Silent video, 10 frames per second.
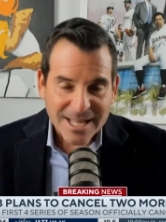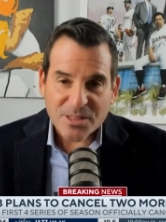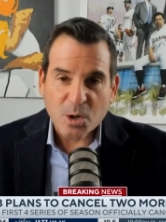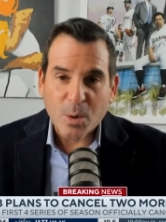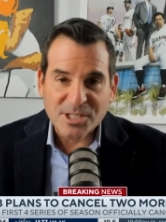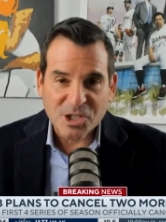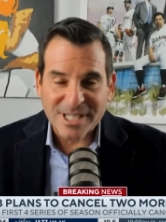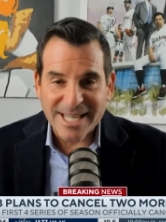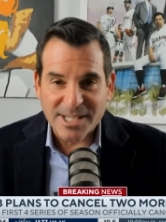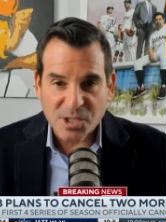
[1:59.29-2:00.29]
The
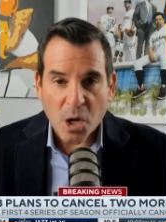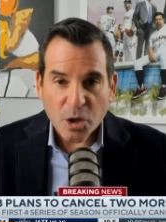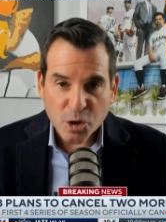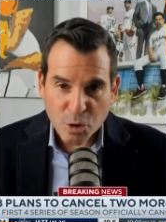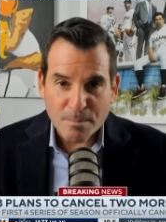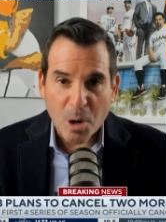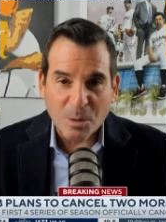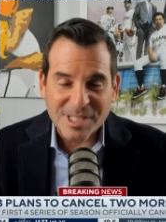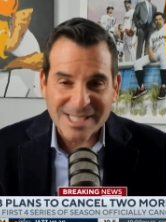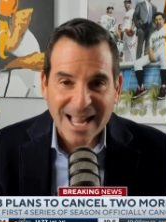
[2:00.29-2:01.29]
question is, do
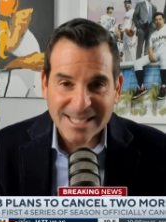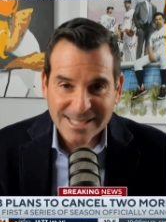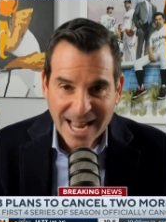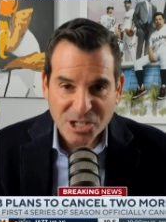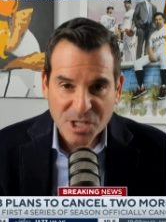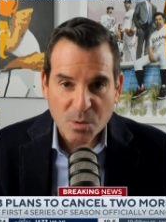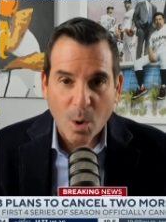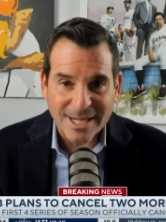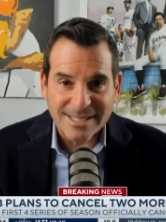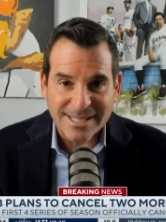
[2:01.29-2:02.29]
both sides actually
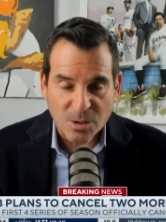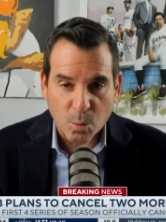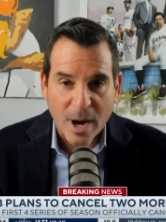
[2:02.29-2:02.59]
want a deal